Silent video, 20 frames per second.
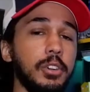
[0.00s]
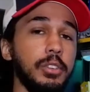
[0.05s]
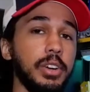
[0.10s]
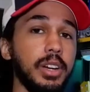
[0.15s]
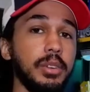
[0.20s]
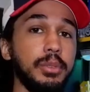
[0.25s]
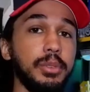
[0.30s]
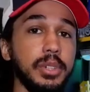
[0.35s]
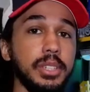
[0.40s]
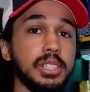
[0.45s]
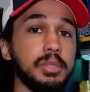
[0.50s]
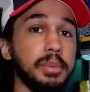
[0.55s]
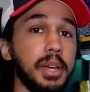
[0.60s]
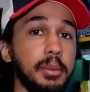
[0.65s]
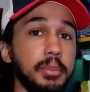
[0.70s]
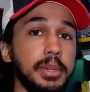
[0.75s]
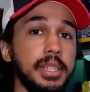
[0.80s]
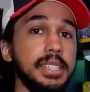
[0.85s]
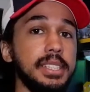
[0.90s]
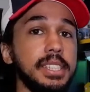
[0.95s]
For reference,
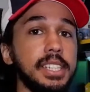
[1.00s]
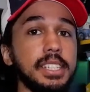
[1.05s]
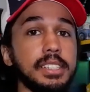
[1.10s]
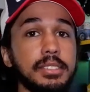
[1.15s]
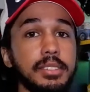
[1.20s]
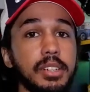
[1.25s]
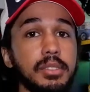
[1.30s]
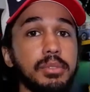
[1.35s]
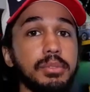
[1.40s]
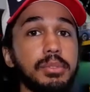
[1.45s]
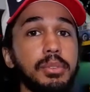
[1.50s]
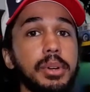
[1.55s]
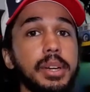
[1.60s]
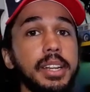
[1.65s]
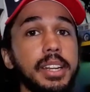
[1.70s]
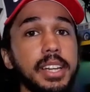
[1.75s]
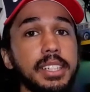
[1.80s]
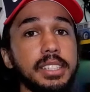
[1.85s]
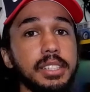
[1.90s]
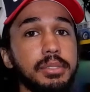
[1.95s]
my PC is around
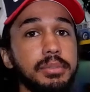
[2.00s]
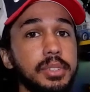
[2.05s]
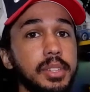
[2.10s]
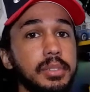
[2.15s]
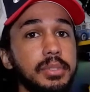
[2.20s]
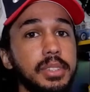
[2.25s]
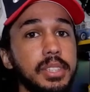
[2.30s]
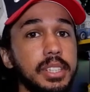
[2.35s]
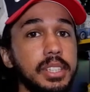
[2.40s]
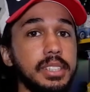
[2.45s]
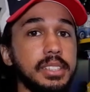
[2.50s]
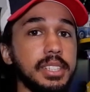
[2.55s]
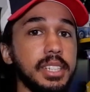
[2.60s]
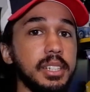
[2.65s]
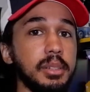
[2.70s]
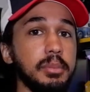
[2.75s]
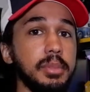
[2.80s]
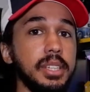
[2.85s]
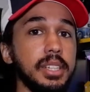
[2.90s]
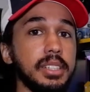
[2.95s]
49 to 50
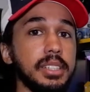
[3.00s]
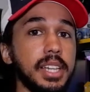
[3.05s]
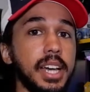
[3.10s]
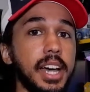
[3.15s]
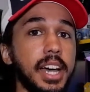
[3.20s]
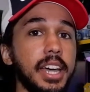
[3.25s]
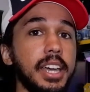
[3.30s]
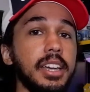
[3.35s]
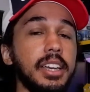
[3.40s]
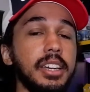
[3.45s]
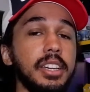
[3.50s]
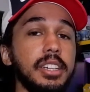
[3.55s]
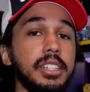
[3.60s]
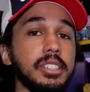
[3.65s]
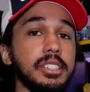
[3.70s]
centimeters high.